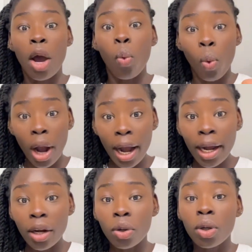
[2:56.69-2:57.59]

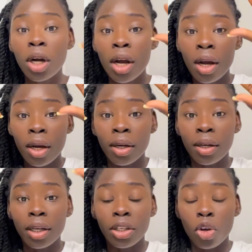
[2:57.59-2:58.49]
While
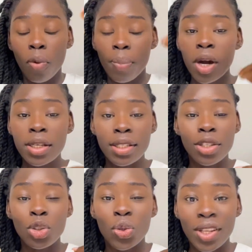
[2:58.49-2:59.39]
in
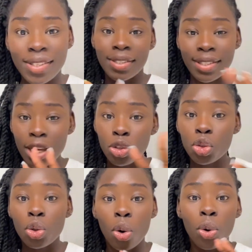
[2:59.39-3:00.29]
comparison to the
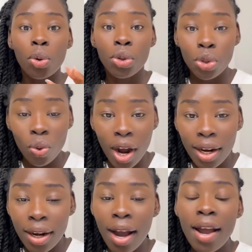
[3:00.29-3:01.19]
central
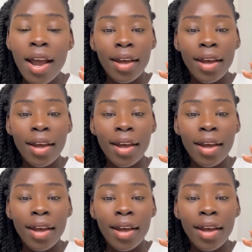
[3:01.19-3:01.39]
Uganda,